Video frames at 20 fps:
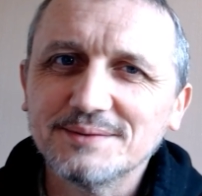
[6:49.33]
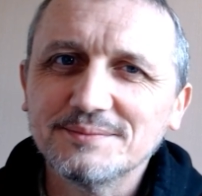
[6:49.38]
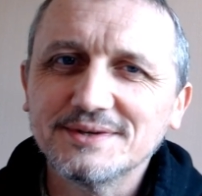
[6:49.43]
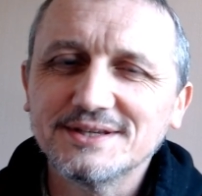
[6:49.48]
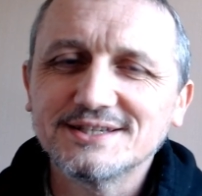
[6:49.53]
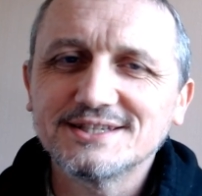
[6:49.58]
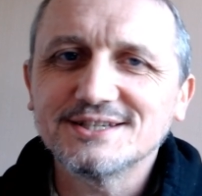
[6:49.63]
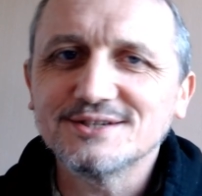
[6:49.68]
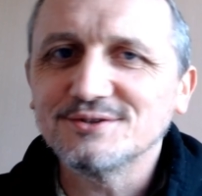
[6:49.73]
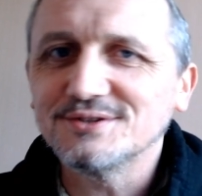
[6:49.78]
And
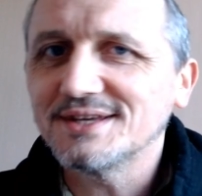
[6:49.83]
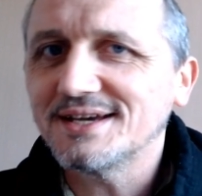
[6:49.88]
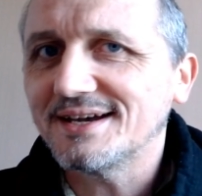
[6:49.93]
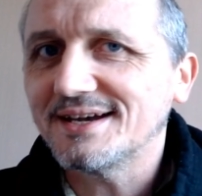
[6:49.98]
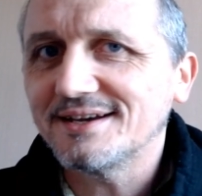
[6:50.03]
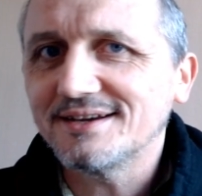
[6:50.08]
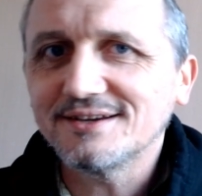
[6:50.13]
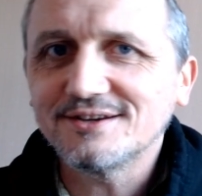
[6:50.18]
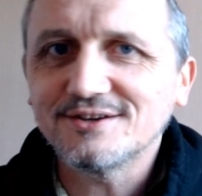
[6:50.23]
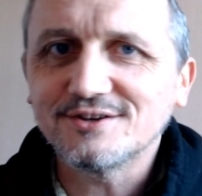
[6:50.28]
so that
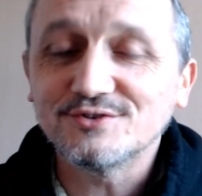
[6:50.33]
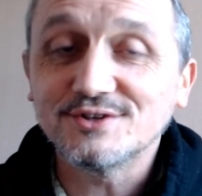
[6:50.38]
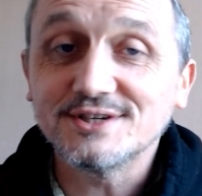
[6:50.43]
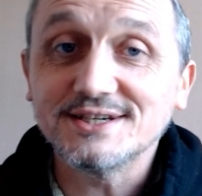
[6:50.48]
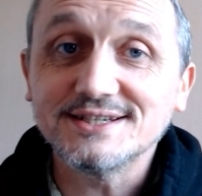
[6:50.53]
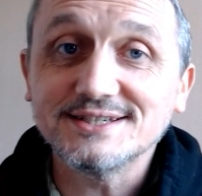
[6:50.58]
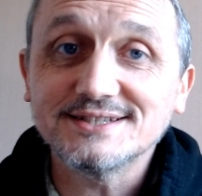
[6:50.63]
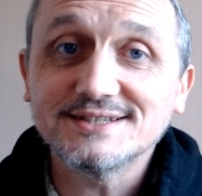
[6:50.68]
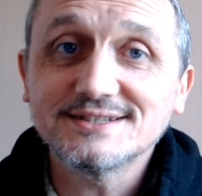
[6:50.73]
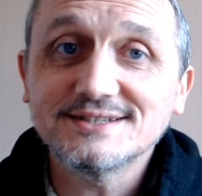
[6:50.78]
could
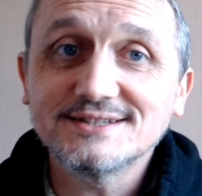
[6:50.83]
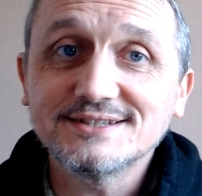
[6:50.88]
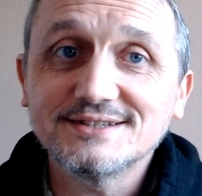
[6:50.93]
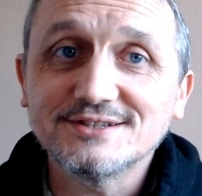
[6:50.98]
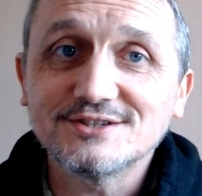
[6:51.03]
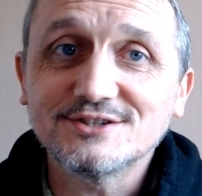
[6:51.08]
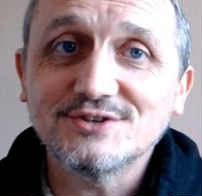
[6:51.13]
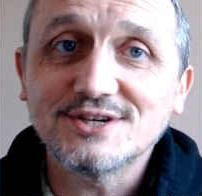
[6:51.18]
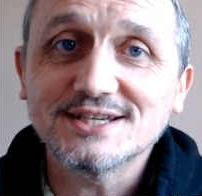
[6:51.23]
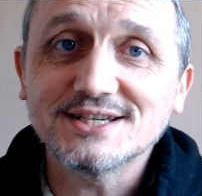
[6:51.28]
raise the
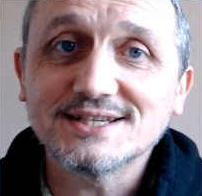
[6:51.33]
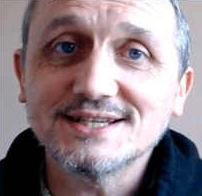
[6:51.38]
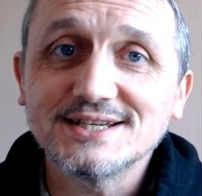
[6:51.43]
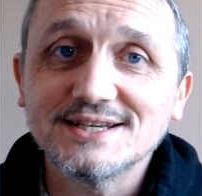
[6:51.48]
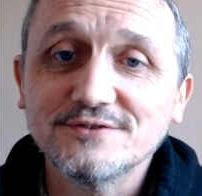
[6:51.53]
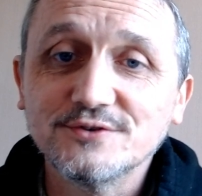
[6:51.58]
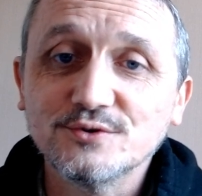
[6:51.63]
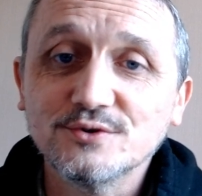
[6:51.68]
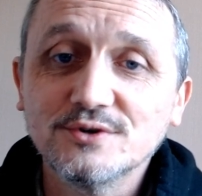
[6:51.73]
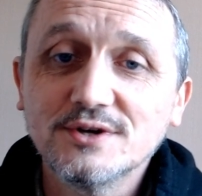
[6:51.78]
stress
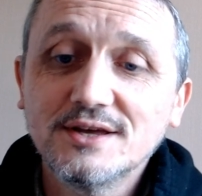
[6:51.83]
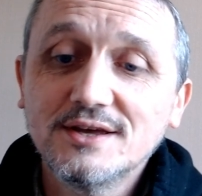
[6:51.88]
level.